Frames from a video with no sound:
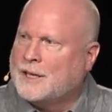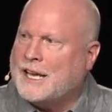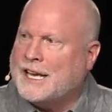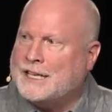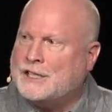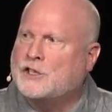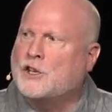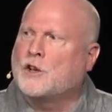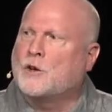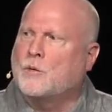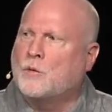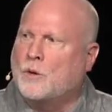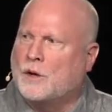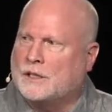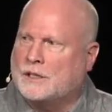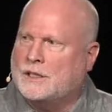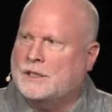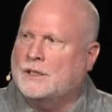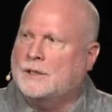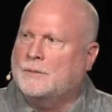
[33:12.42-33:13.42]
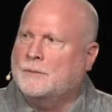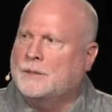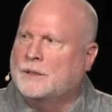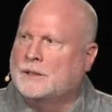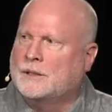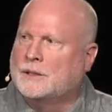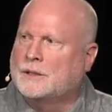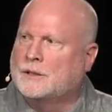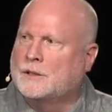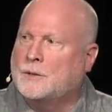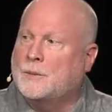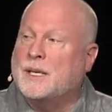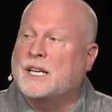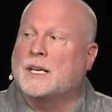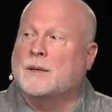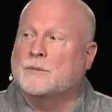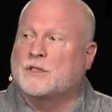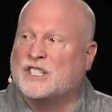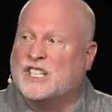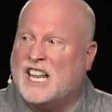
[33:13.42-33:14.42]
he's going to want them to
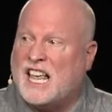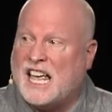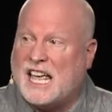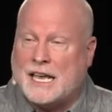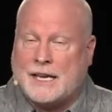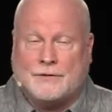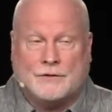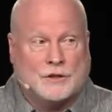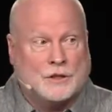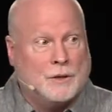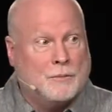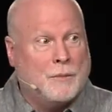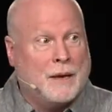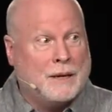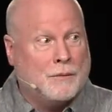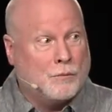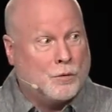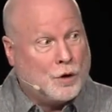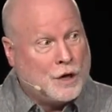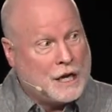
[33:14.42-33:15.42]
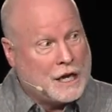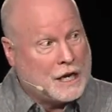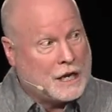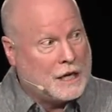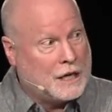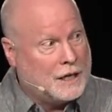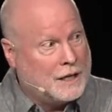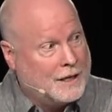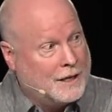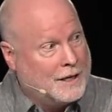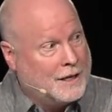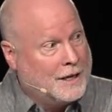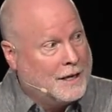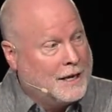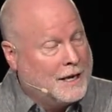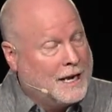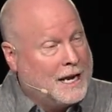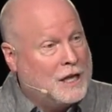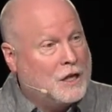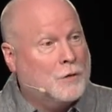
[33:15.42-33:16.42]
become slaves and make brick.
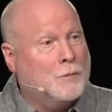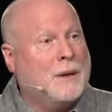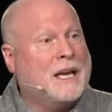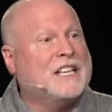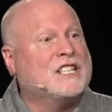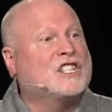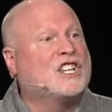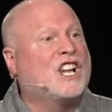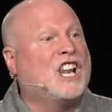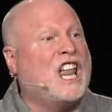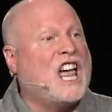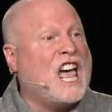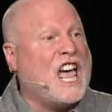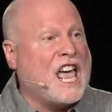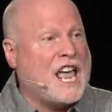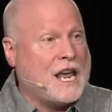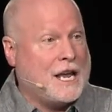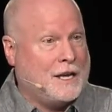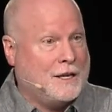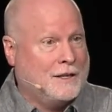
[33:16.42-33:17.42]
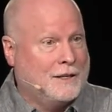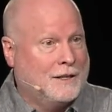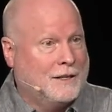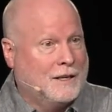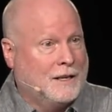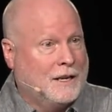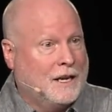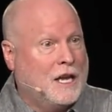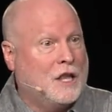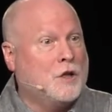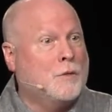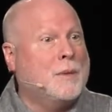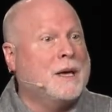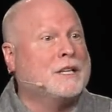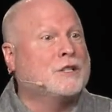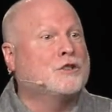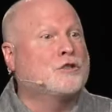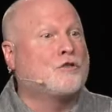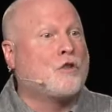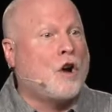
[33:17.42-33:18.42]
And the best clay and the
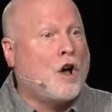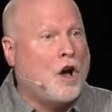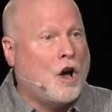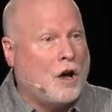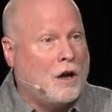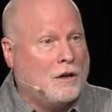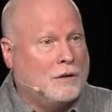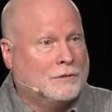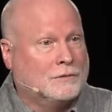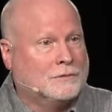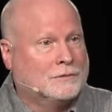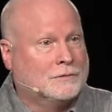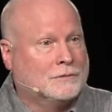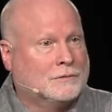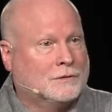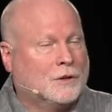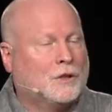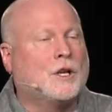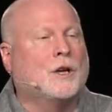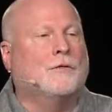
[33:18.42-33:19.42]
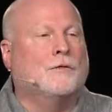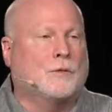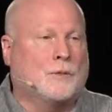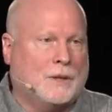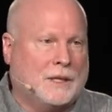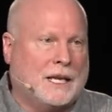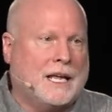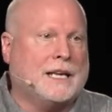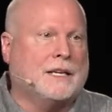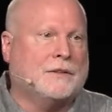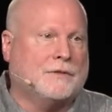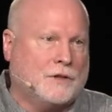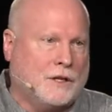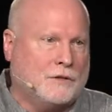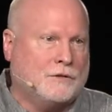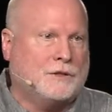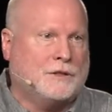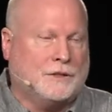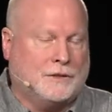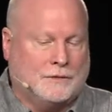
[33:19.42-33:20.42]
best straw come from the land of
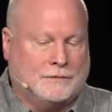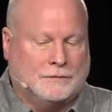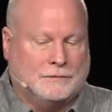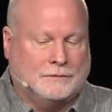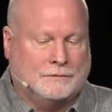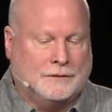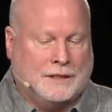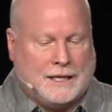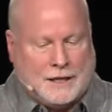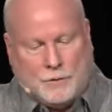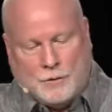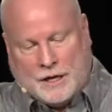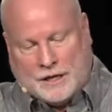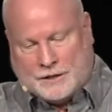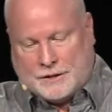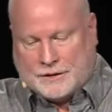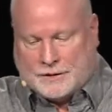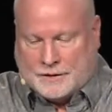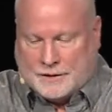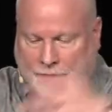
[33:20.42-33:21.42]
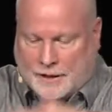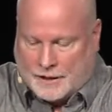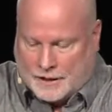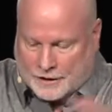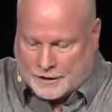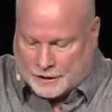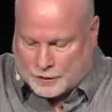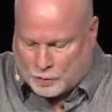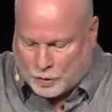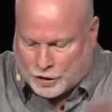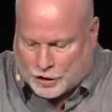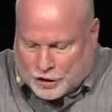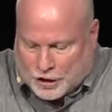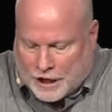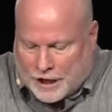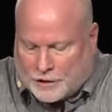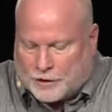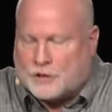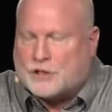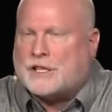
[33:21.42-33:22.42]
Goshen. Anyways, just want you
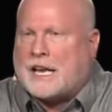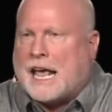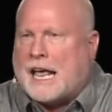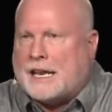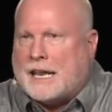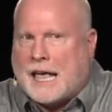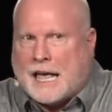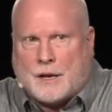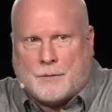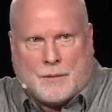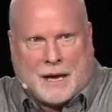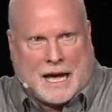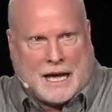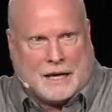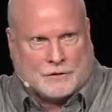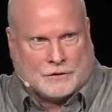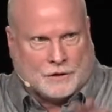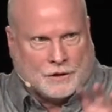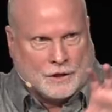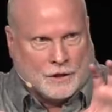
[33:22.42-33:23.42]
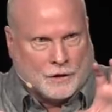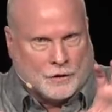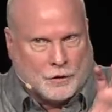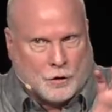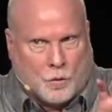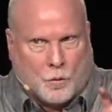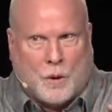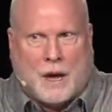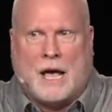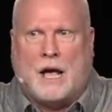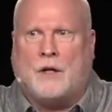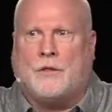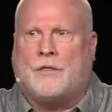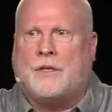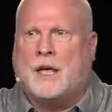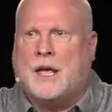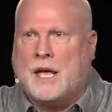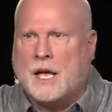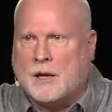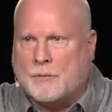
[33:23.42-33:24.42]
to understand that about the
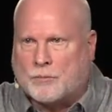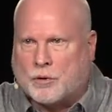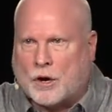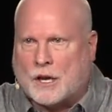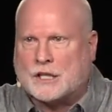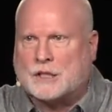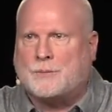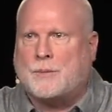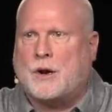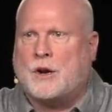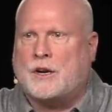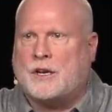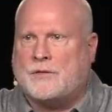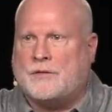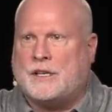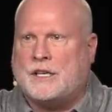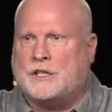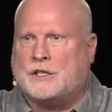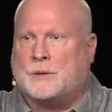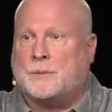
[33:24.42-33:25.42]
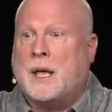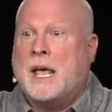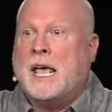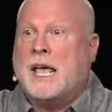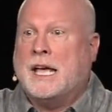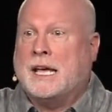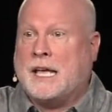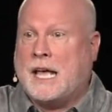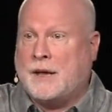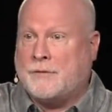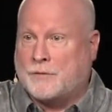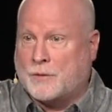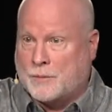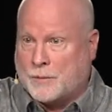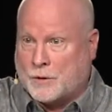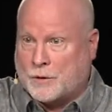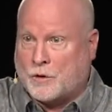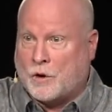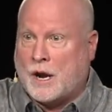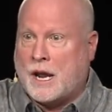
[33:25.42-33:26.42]
wealth and prosperity of Egypt. It came from
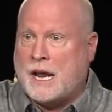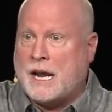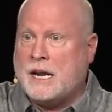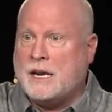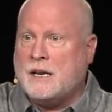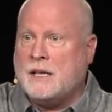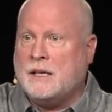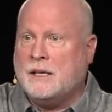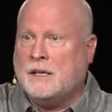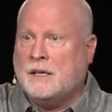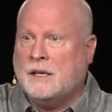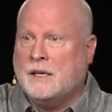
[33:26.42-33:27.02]
their grain